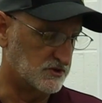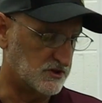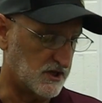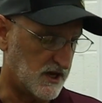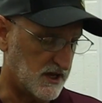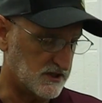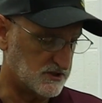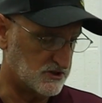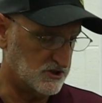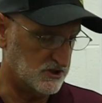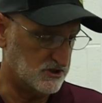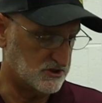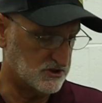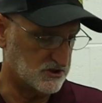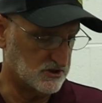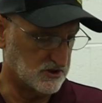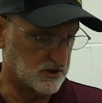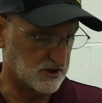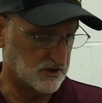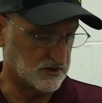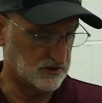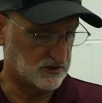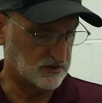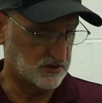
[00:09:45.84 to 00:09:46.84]
attach each of
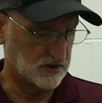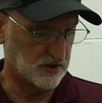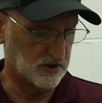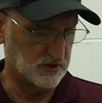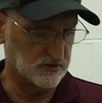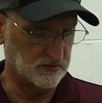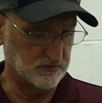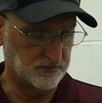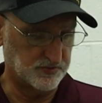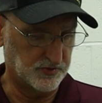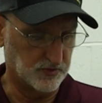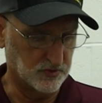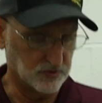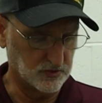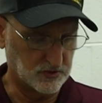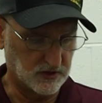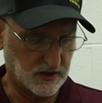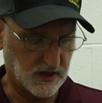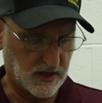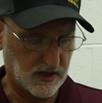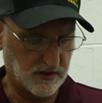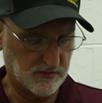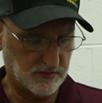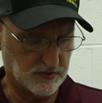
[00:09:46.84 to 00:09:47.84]
the cone pull
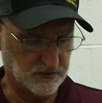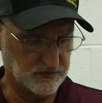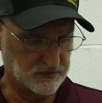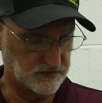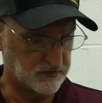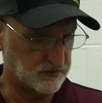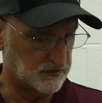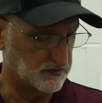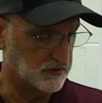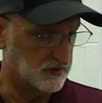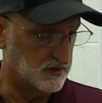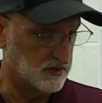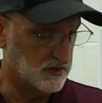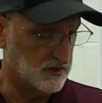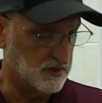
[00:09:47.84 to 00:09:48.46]
cables,